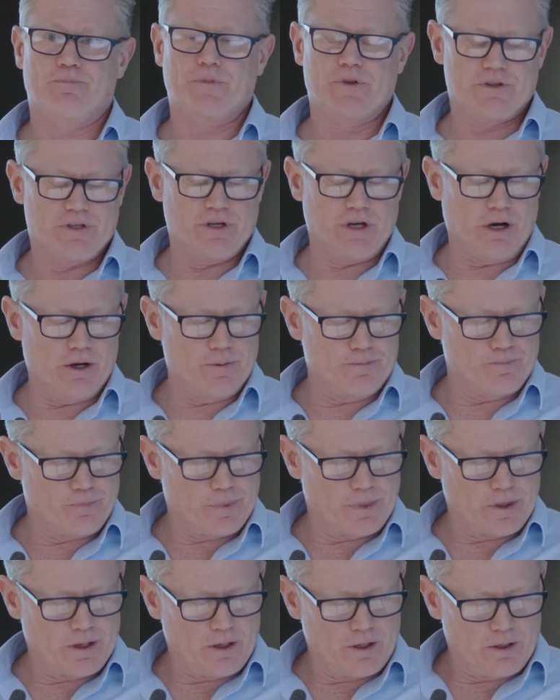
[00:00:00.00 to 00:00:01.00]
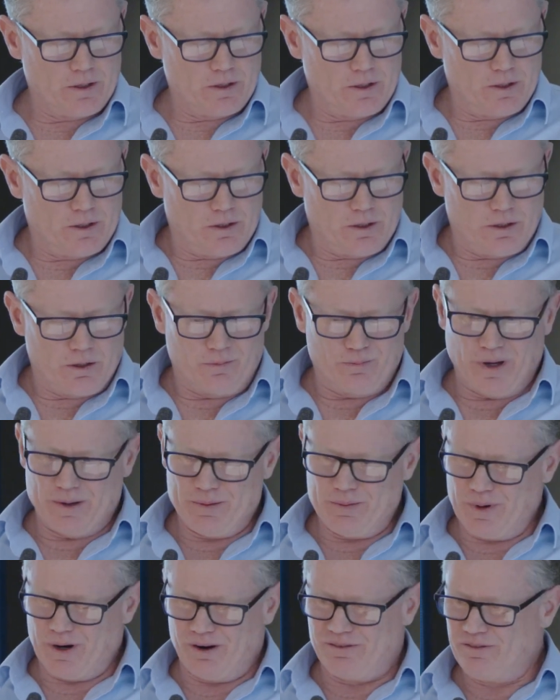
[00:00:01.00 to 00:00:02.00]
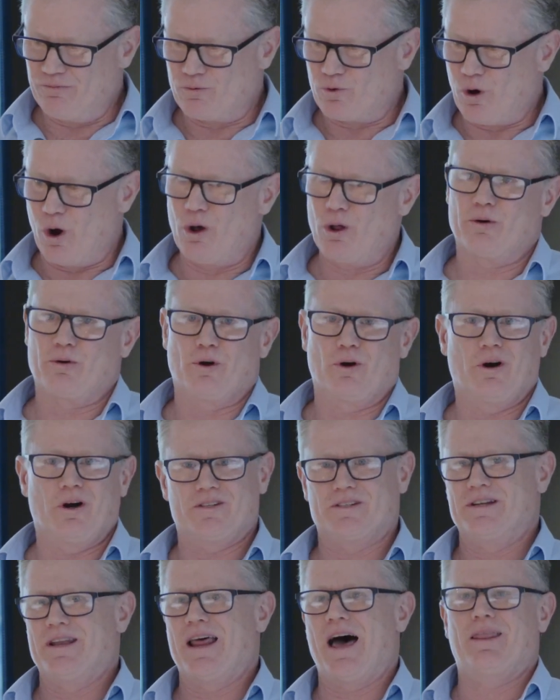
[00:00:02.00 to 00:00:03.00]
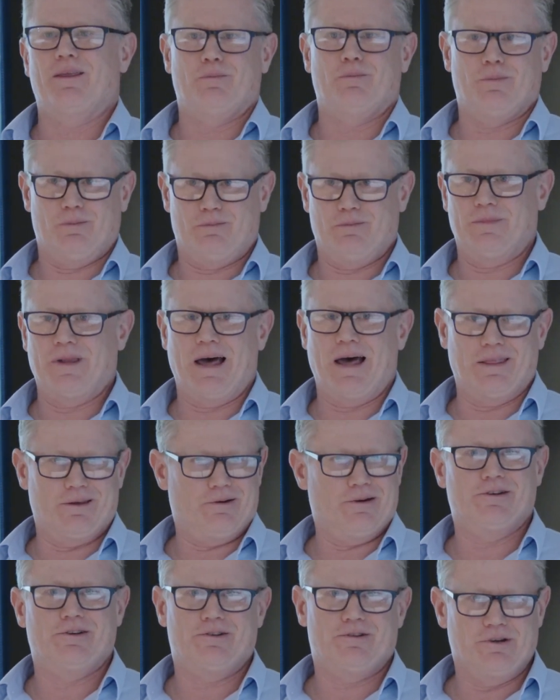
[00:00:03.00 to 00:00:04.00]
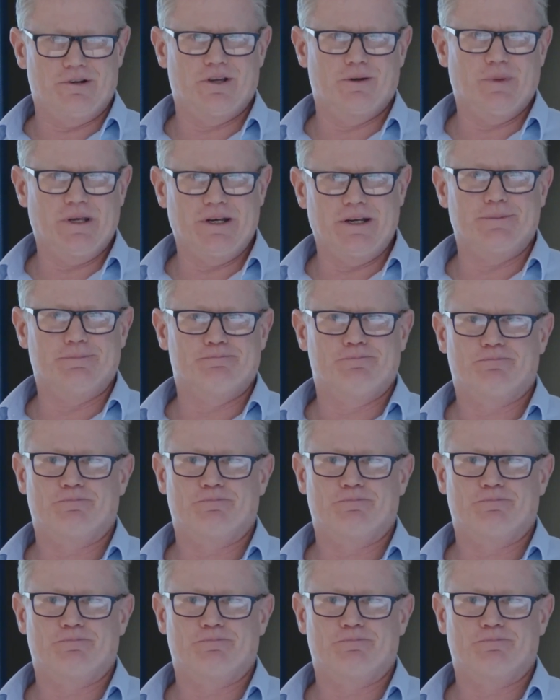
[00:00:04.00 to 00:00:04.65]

So people often roll their eyes, another industry committee,